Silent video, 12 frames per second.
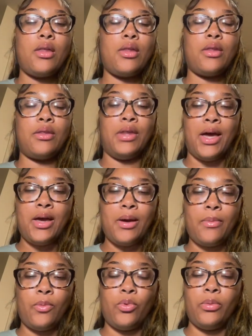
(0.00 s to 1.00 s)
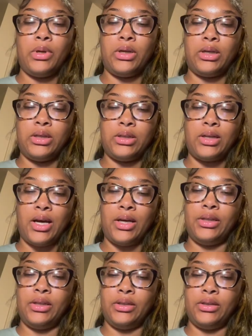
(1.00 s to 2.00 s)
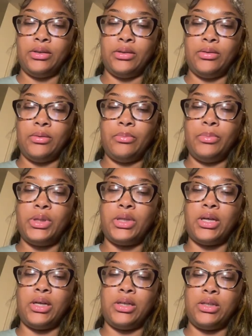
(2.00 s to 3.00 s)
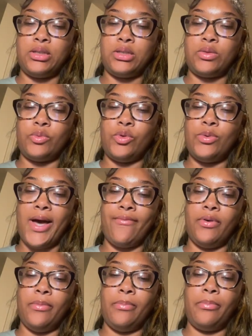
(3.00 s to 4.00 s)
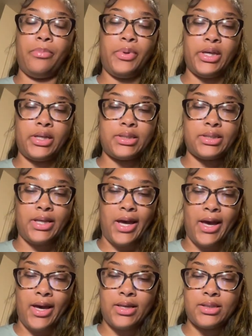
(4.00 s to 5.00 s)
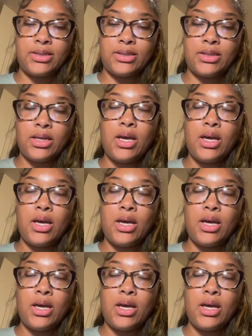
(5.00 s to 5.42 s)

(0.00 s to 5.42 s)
that would be a good idea because when you have a big task,